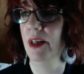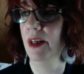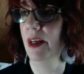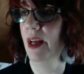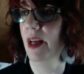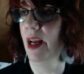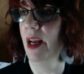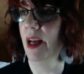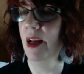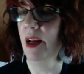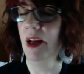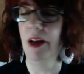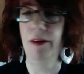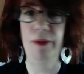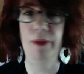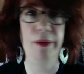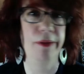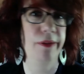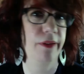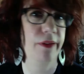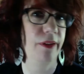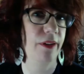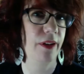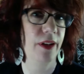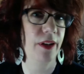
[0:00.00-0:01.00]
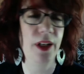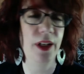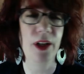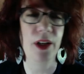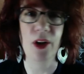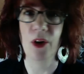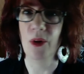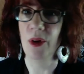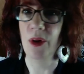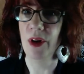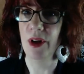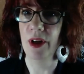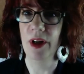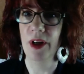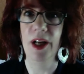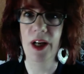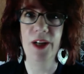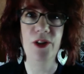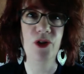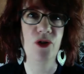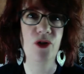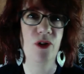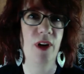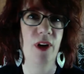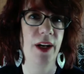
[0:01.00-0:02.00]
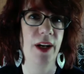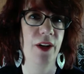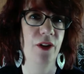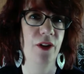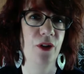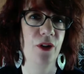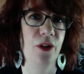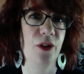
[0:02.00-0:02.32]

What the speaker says: Eh, you know, I tried